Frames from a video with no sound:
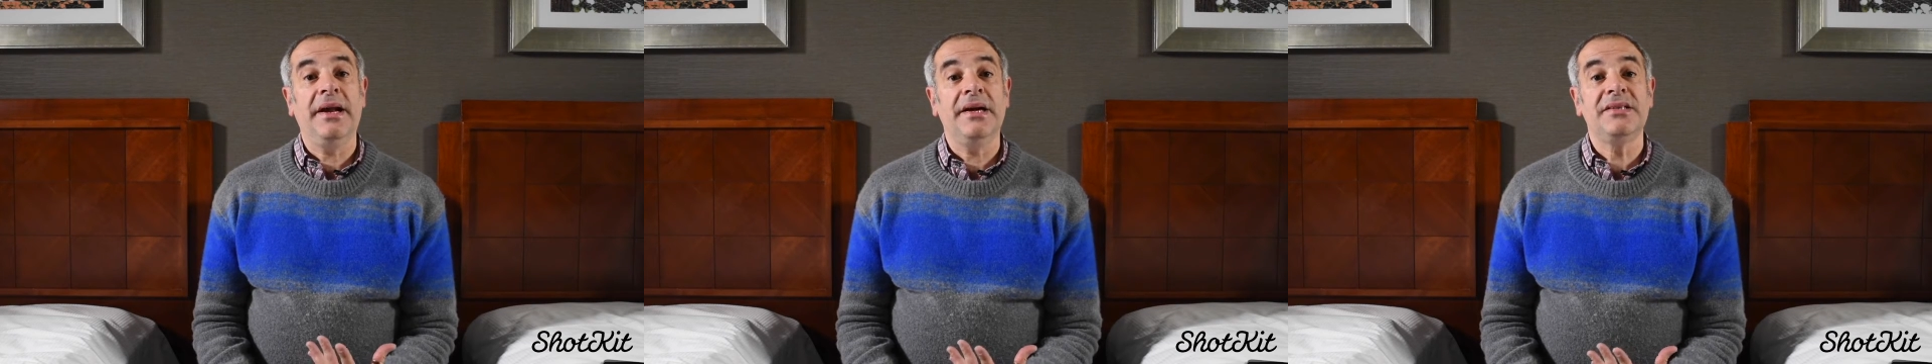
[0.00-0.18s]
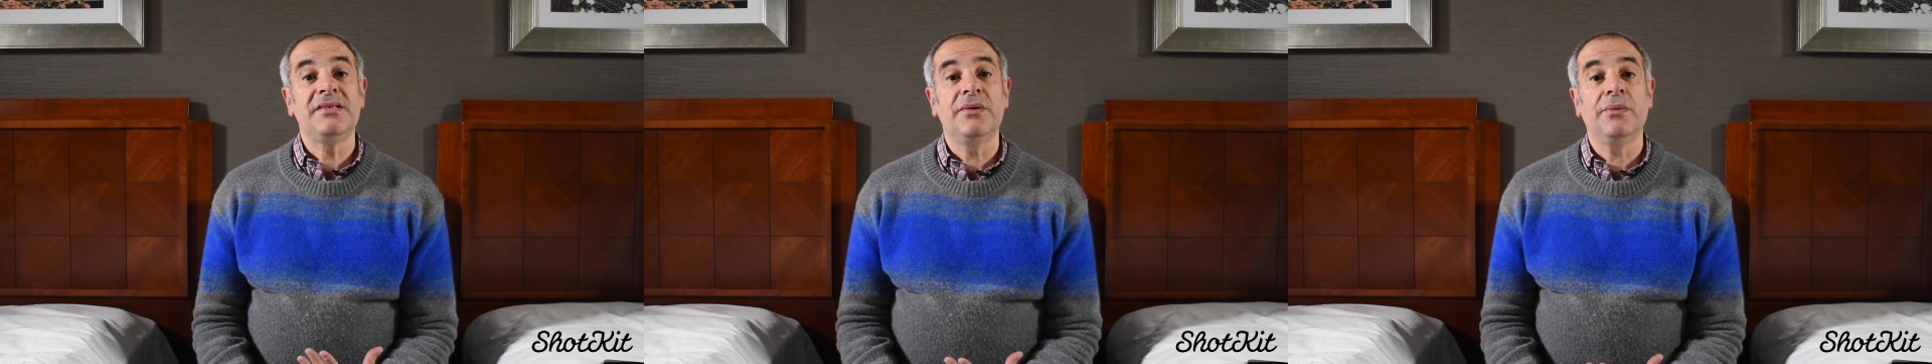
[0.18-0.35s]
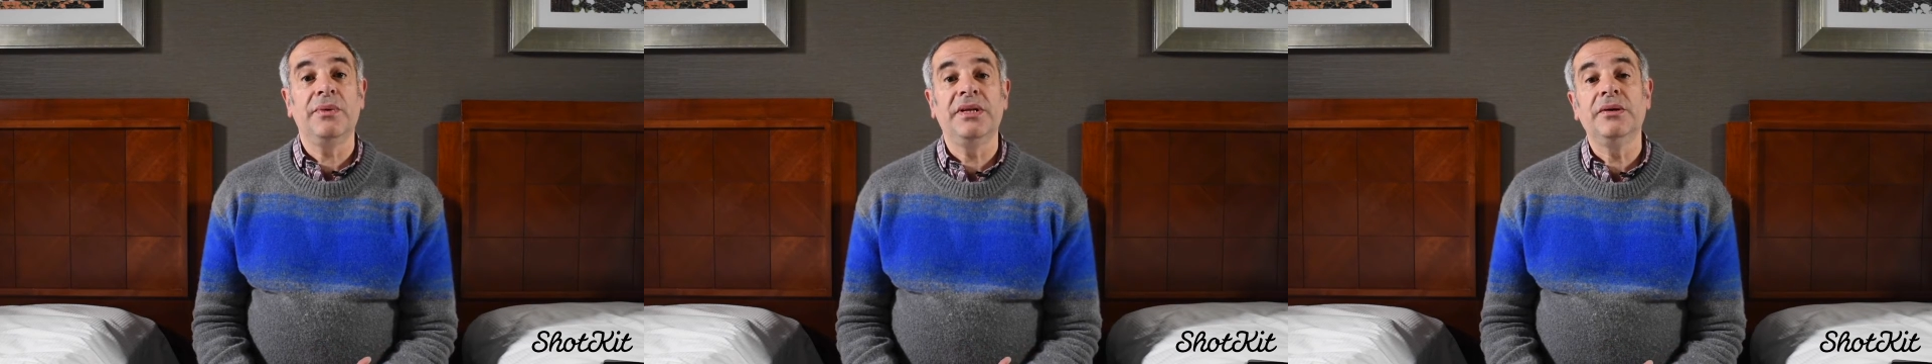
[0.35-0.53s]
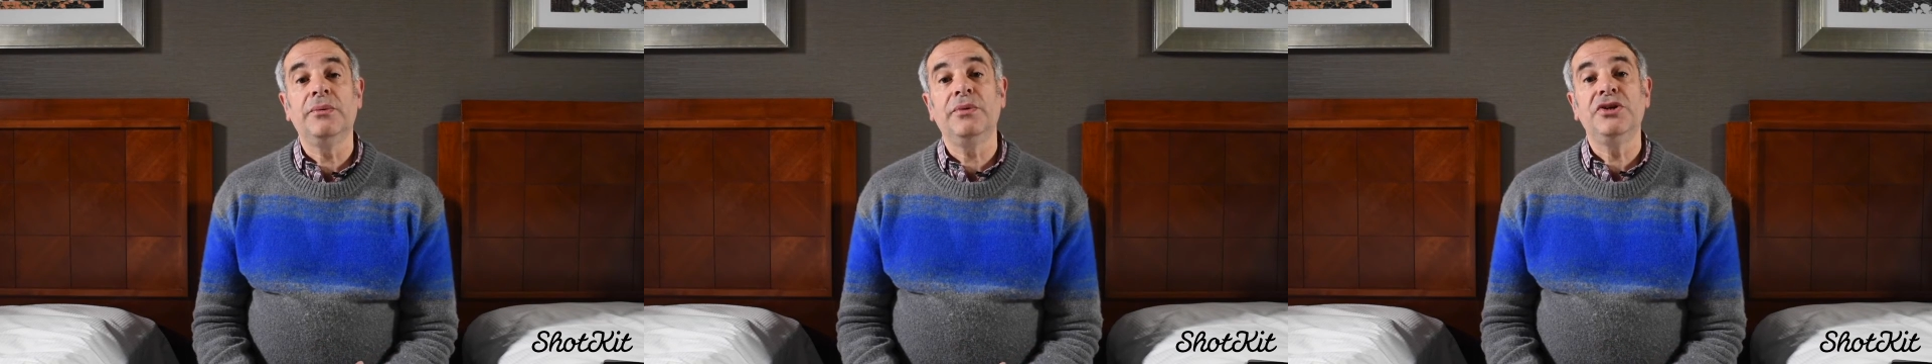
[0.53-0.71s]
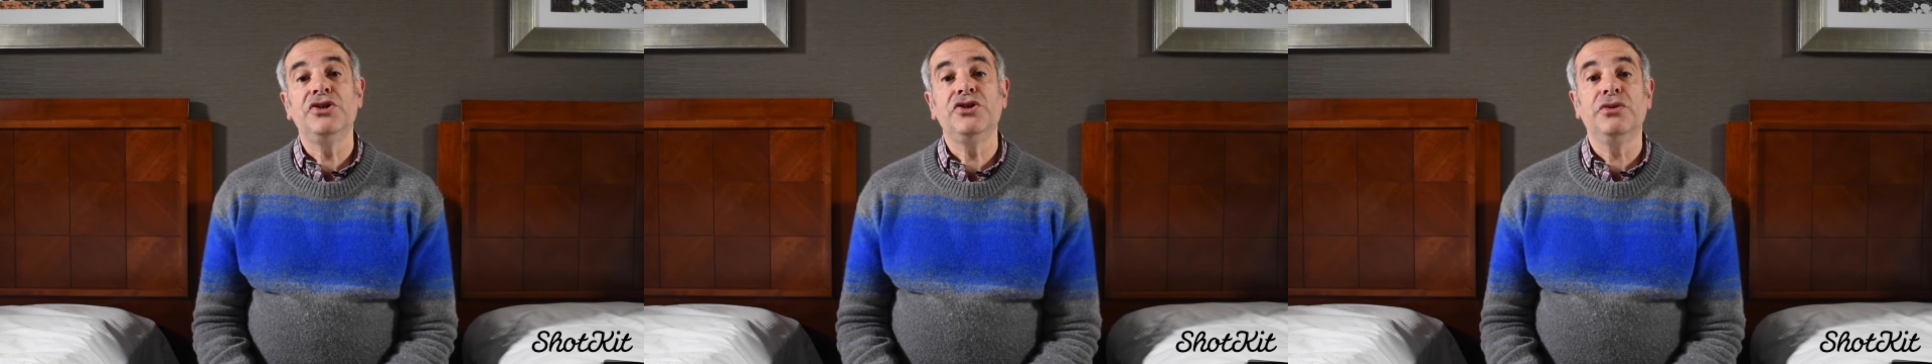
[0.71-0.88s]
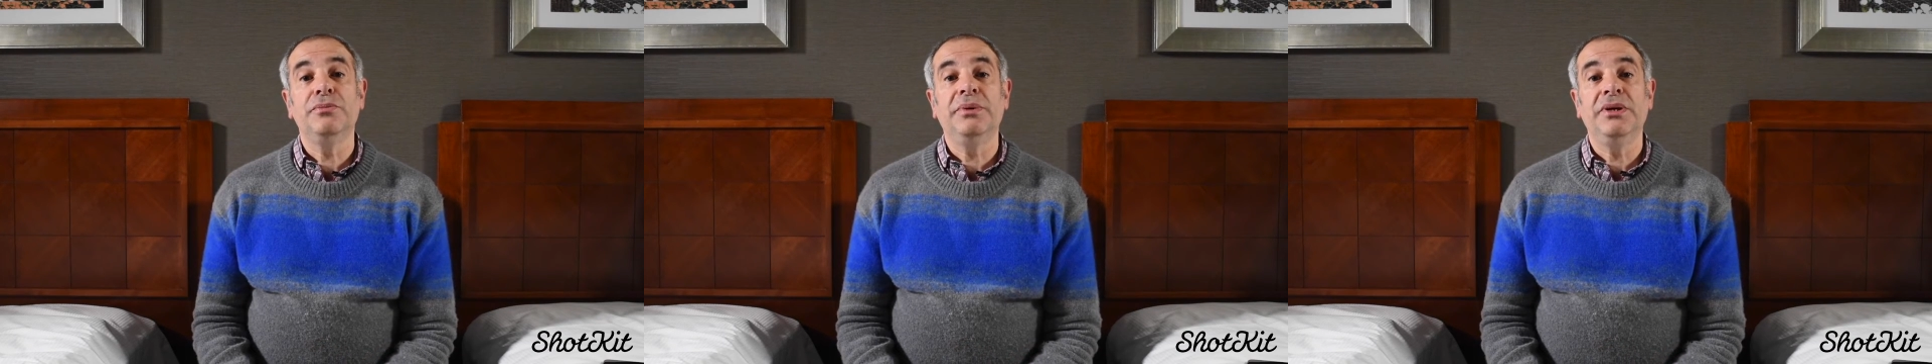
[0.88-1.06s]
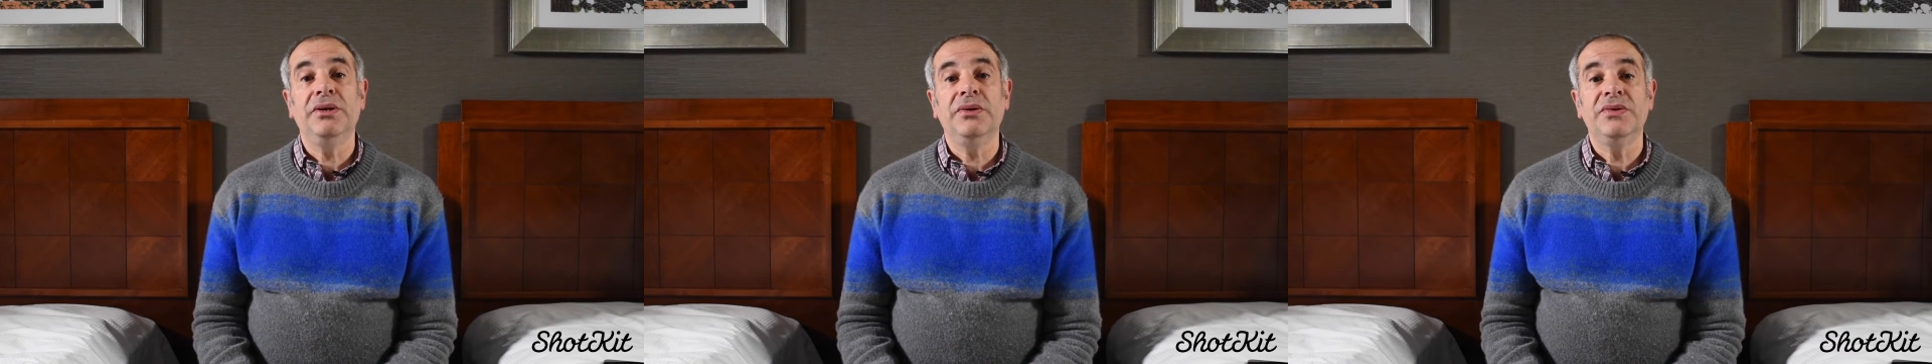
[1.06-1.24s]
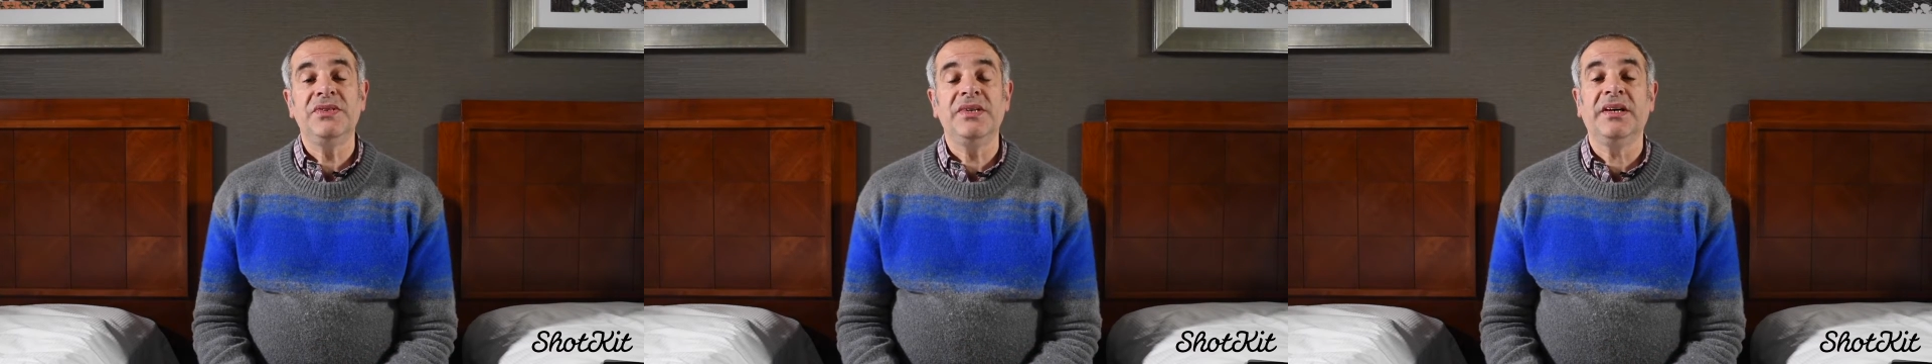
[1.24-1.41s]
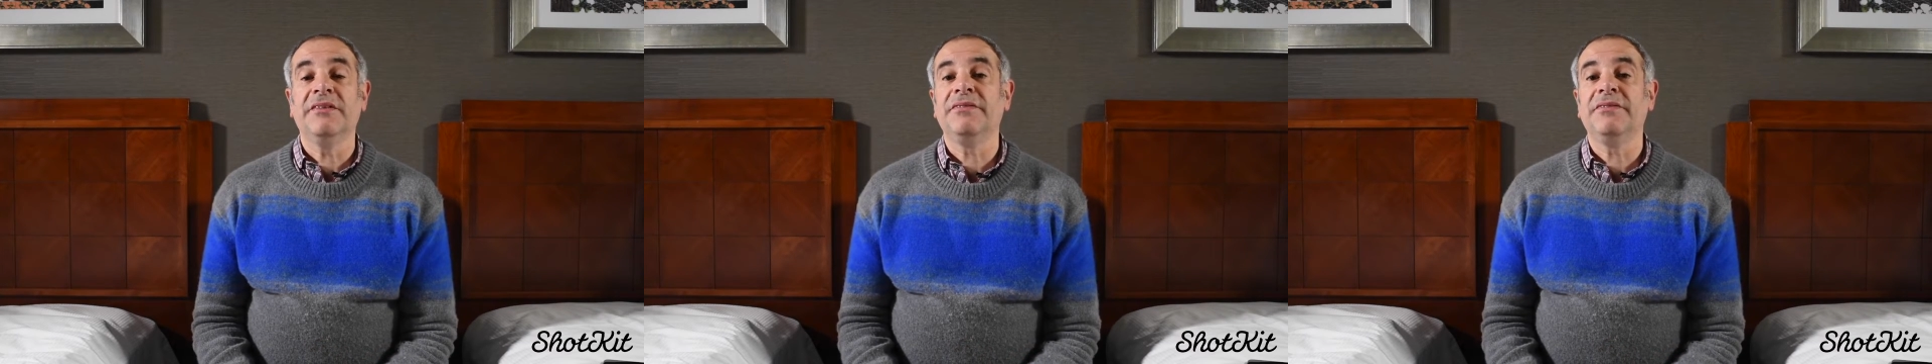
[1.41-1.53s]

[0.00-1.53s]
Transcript: as to whether we should be using